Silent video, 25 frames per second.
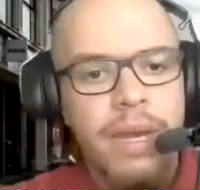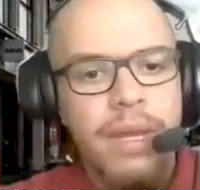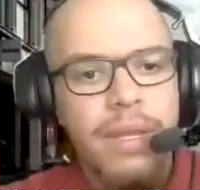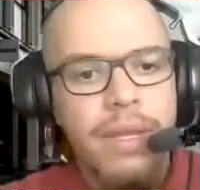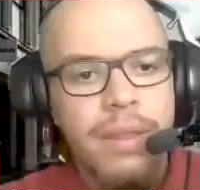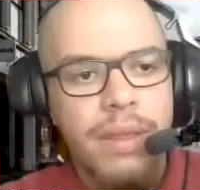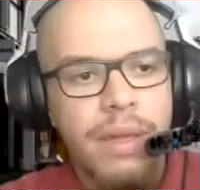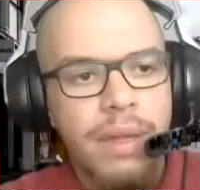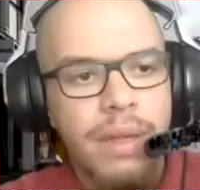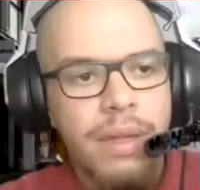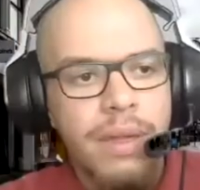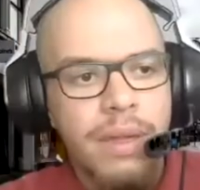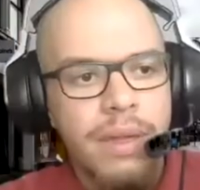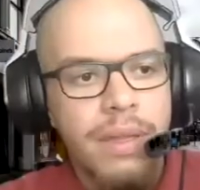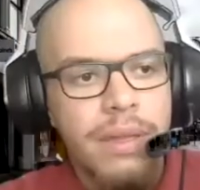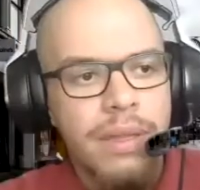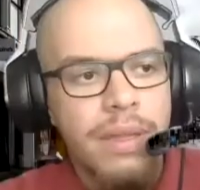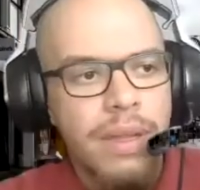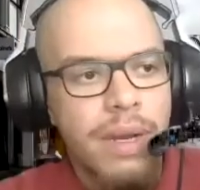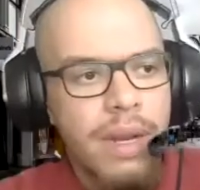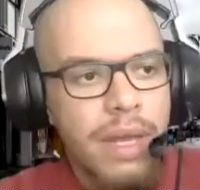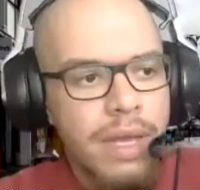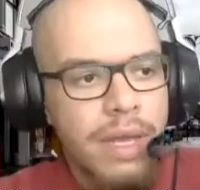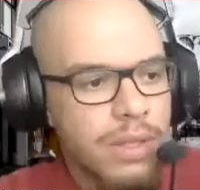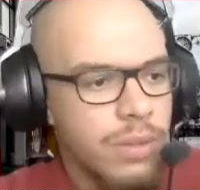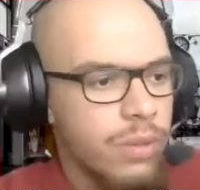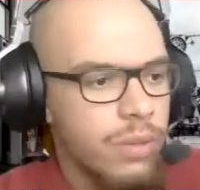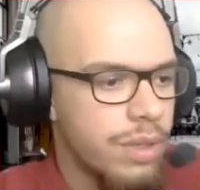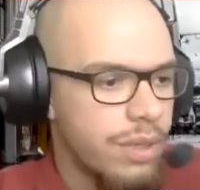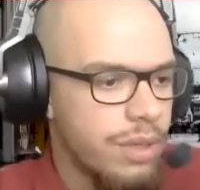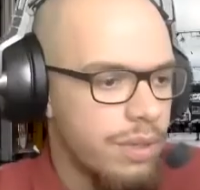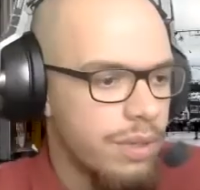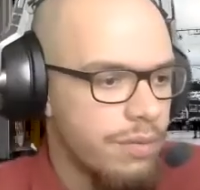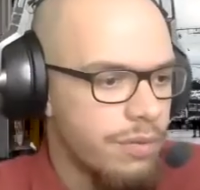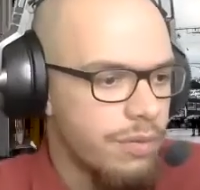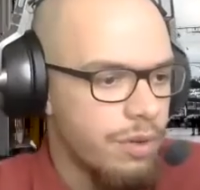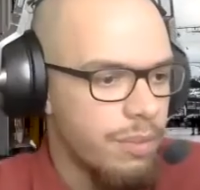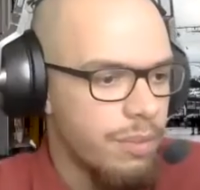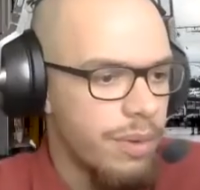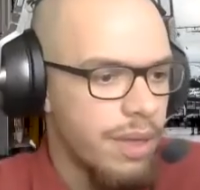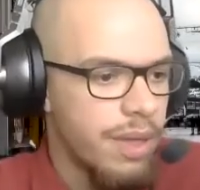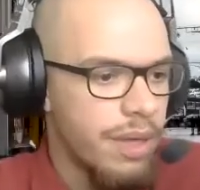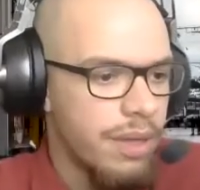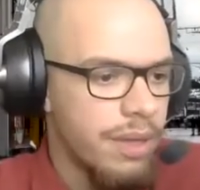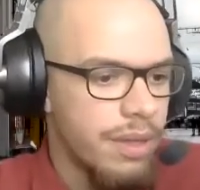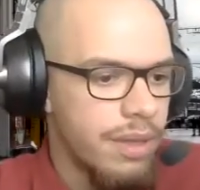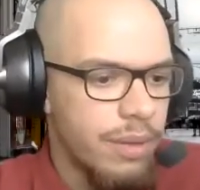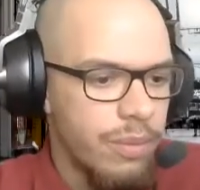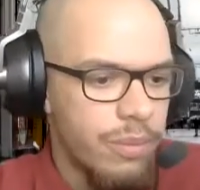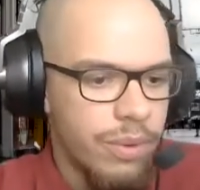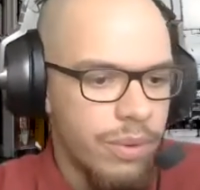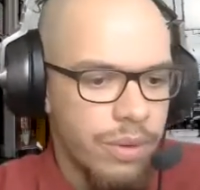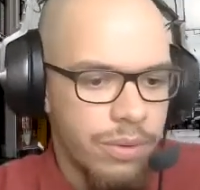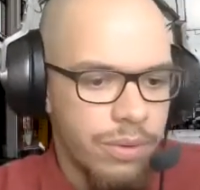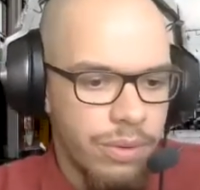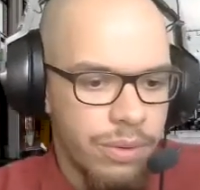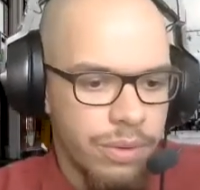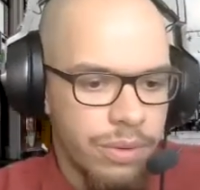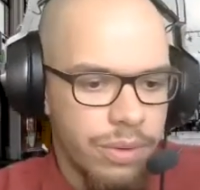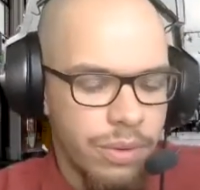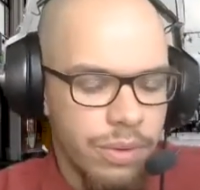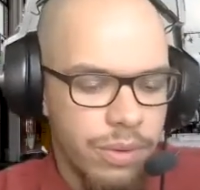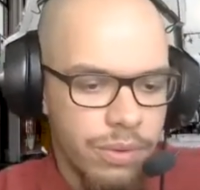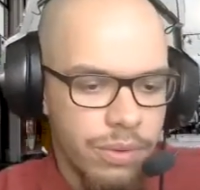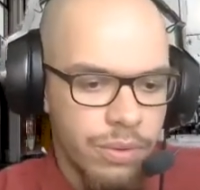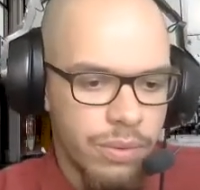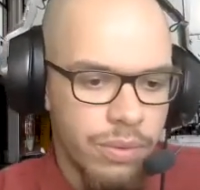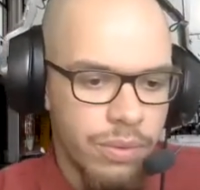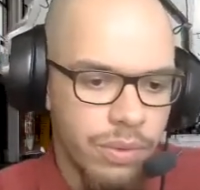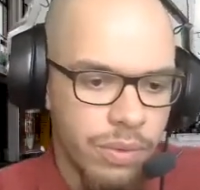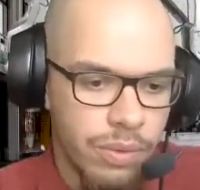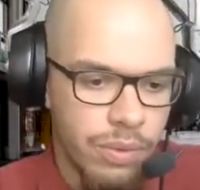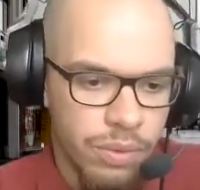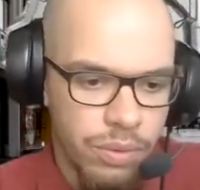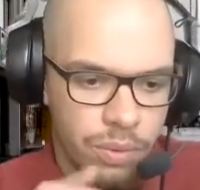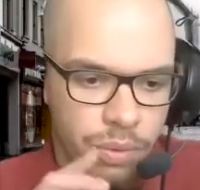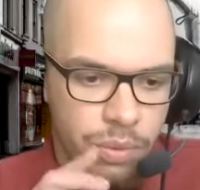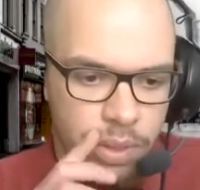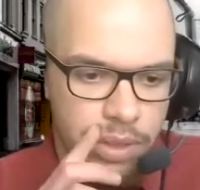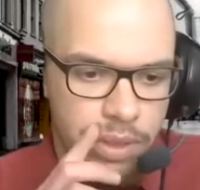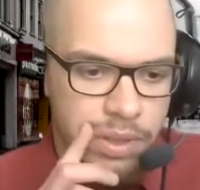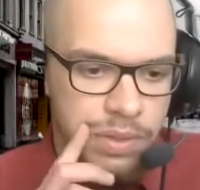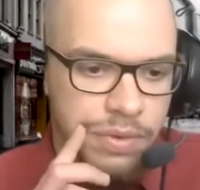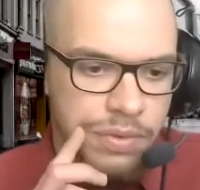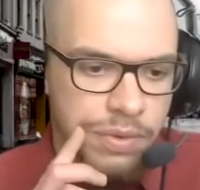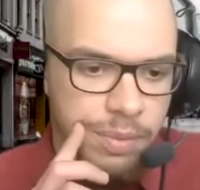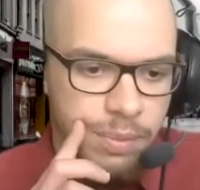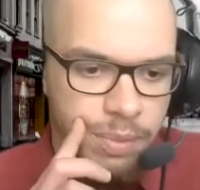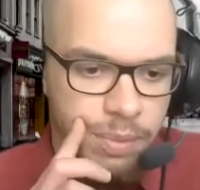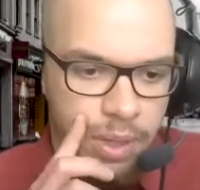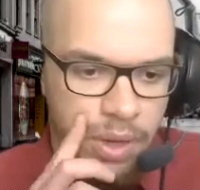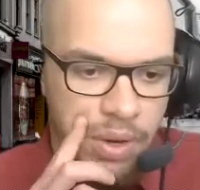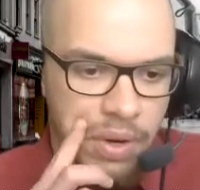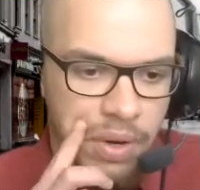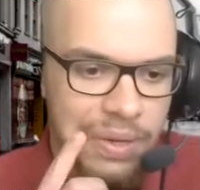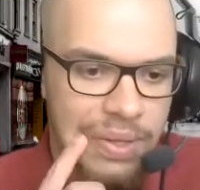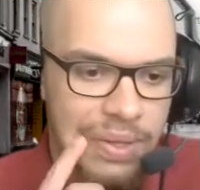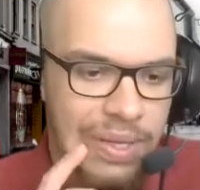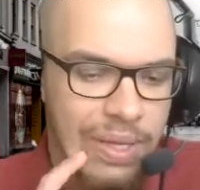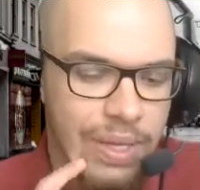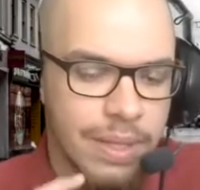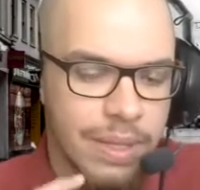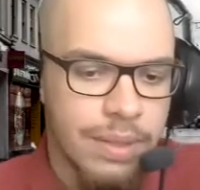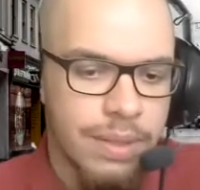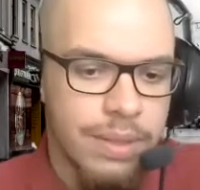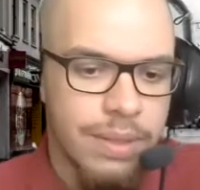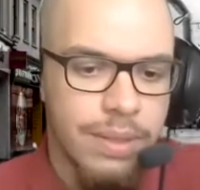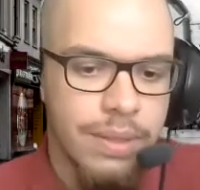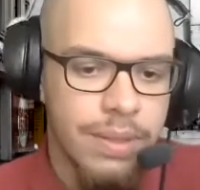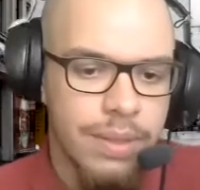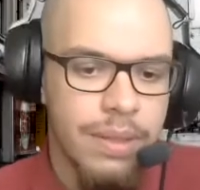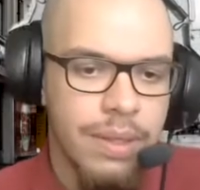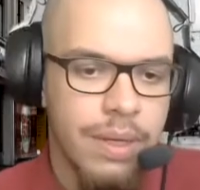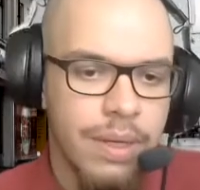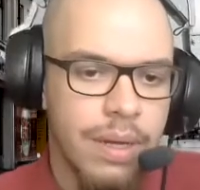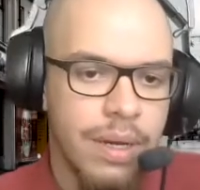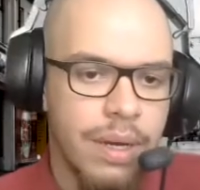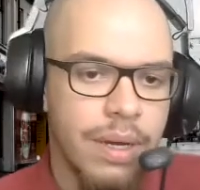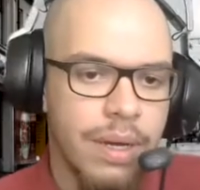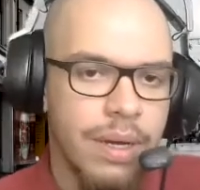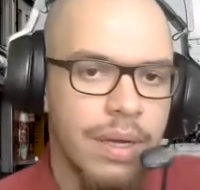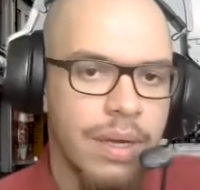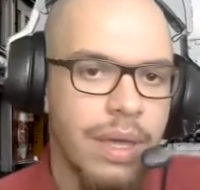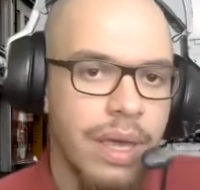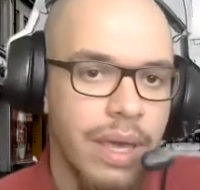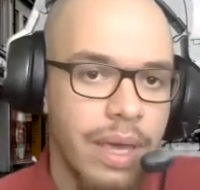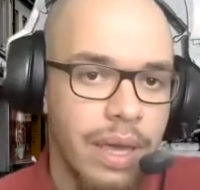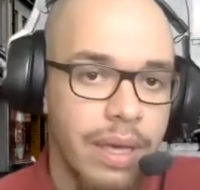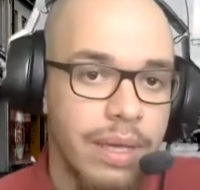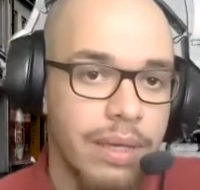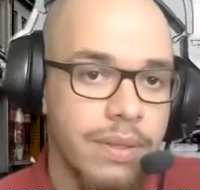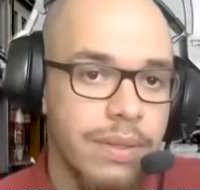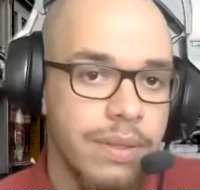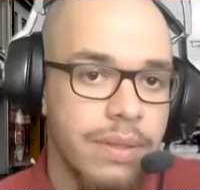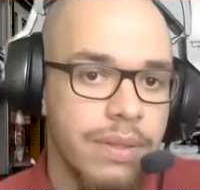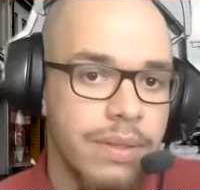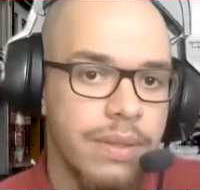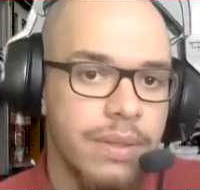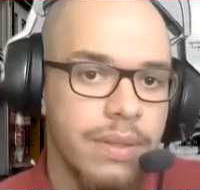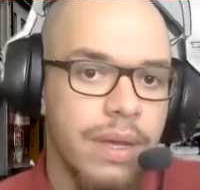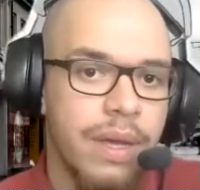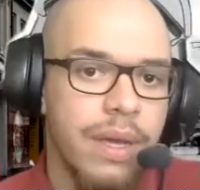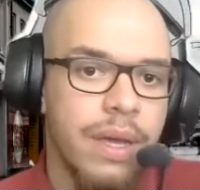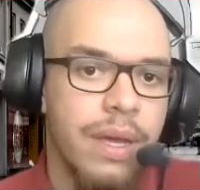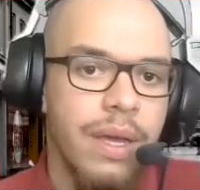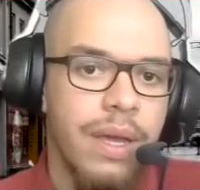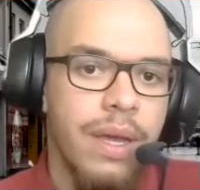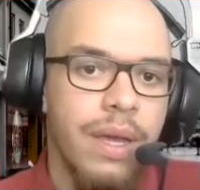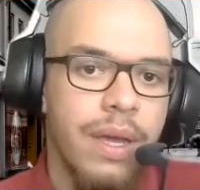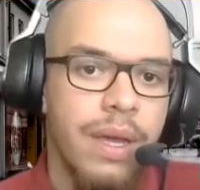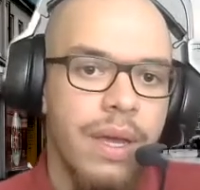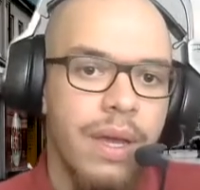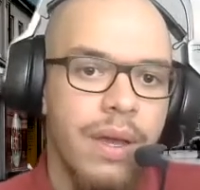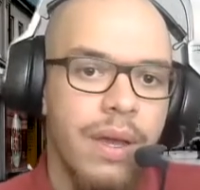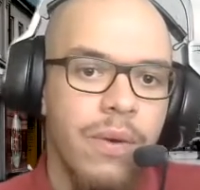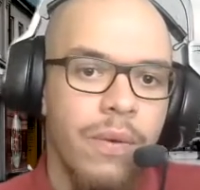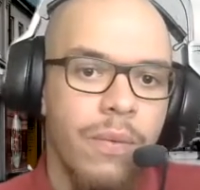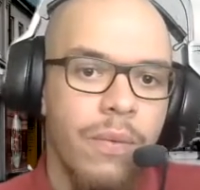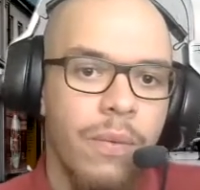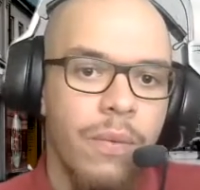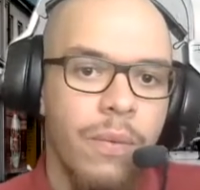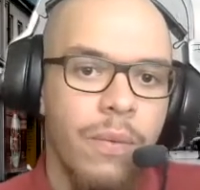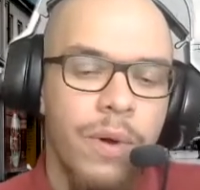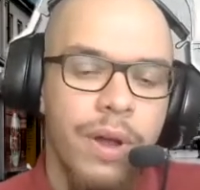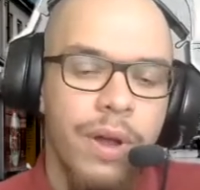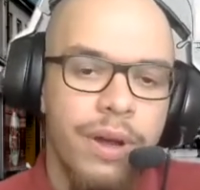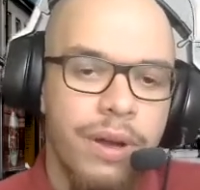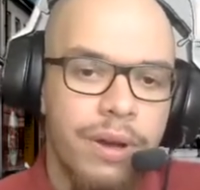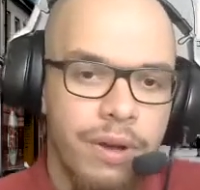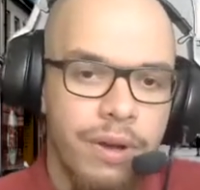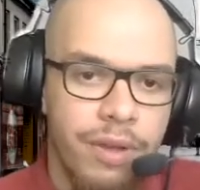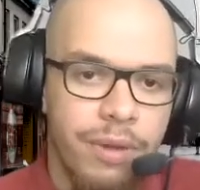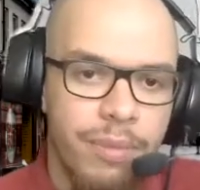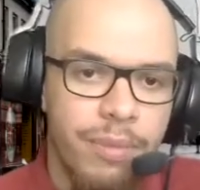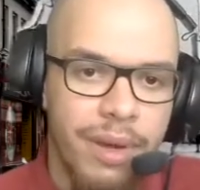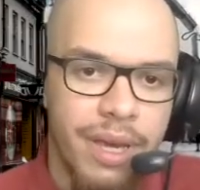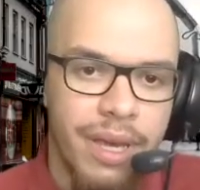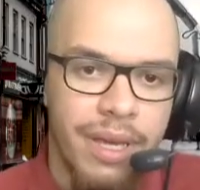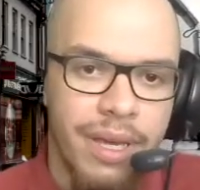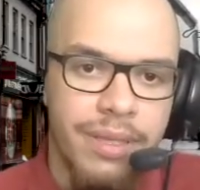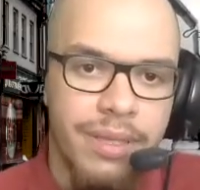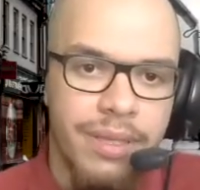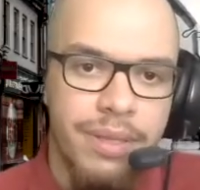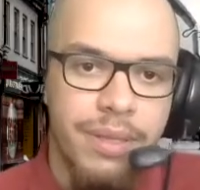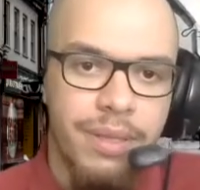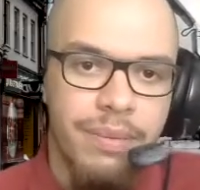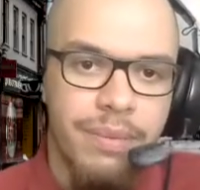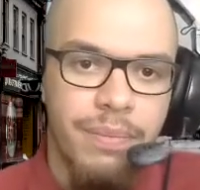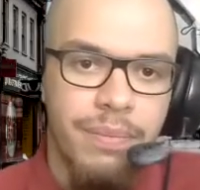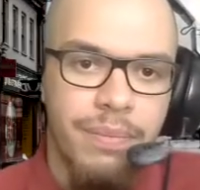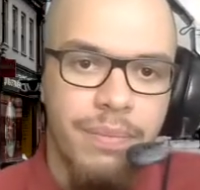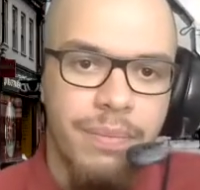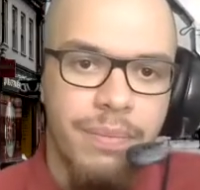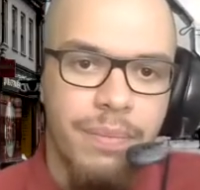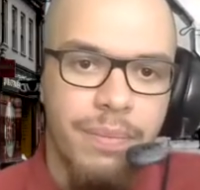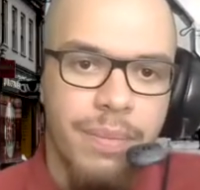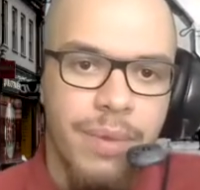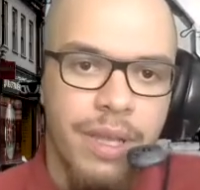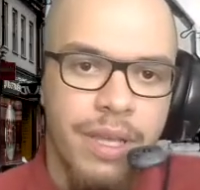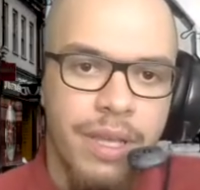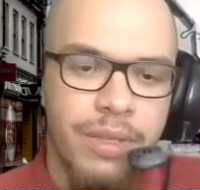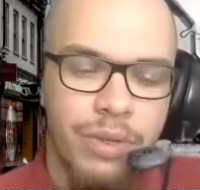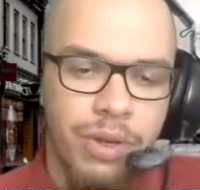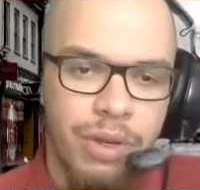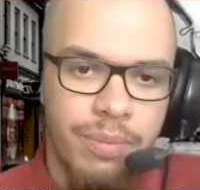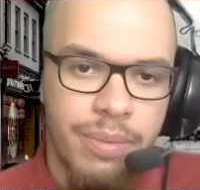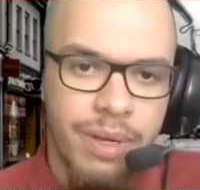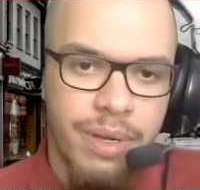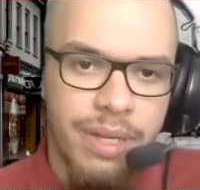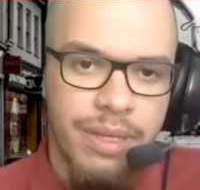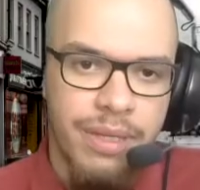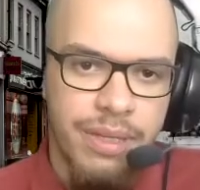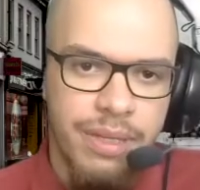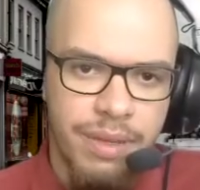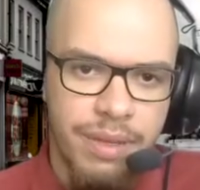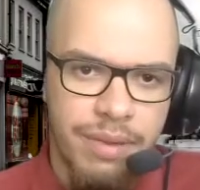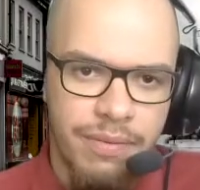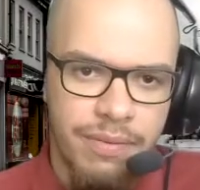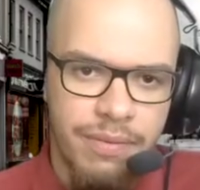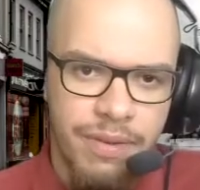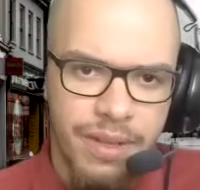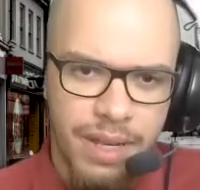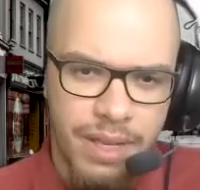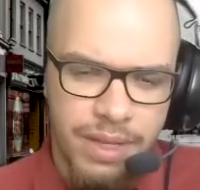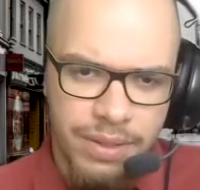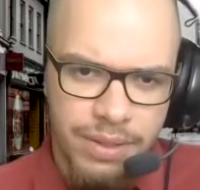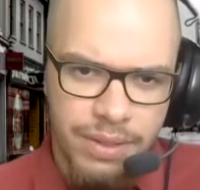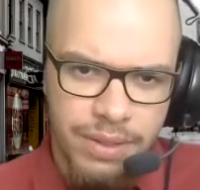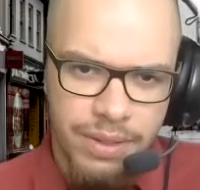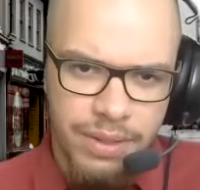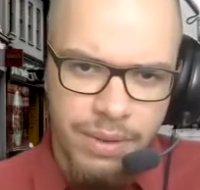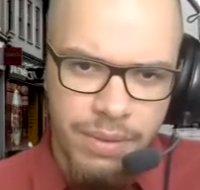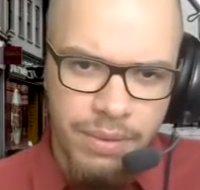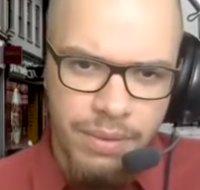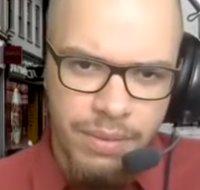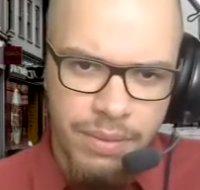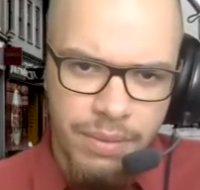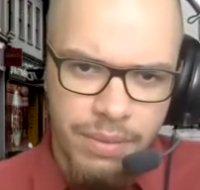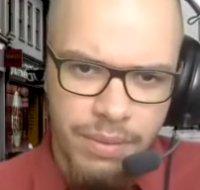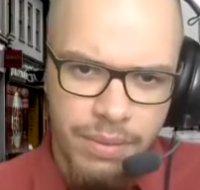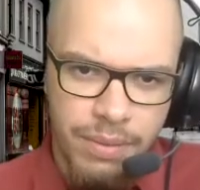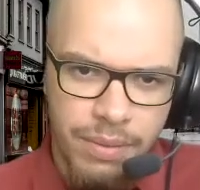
I think the last question from me, and then we're going to go to questions from the audience, is where are you based? Because you're based in Felixstowe?